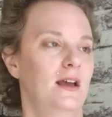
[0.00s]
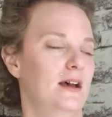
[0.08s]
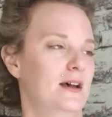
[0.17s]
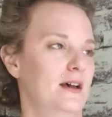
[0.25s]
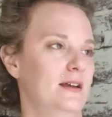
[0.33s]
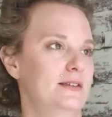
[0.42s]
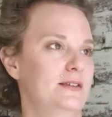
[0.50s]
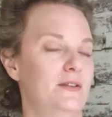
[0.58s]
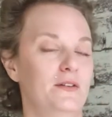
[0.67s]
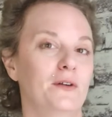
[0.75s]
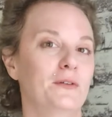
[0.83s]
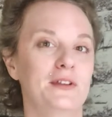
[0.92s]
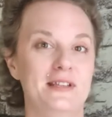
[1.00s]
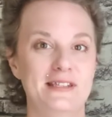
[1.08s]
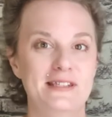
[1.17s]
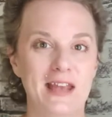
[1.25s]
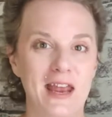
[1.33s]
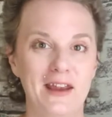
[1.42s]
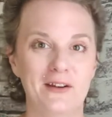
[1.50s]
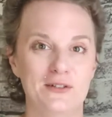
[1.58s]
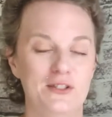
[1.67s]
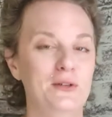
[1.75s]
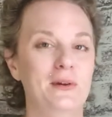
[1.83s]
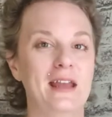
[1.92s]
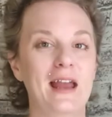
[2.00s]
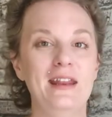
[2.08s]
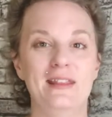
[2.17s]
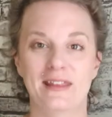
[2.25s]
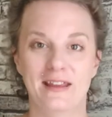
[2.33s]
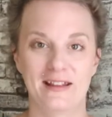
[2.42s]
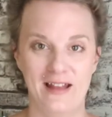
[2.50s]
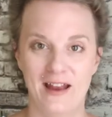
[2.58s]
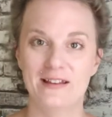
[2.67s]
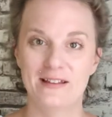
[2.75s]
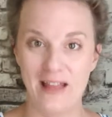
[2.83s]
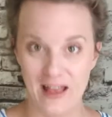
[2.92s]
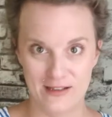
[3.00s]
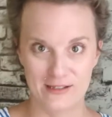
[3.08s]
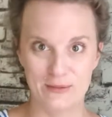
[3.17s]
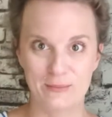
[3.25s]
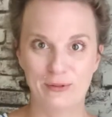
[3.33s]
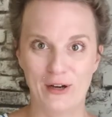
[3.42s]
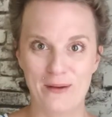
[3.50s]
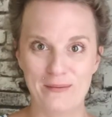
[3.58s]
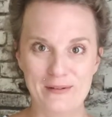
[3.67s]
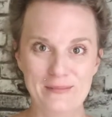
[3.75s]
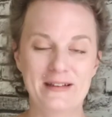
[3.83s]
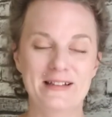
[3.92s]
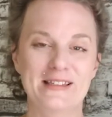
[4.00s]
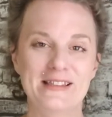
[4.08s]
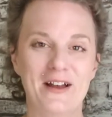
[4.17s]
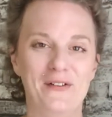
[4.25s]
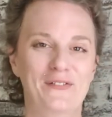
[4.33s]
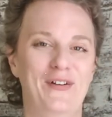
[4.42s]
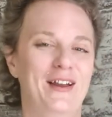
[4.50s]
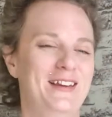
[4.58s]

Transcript: Uh, so they're not really saying or doing anything, and that that is the problem in itself.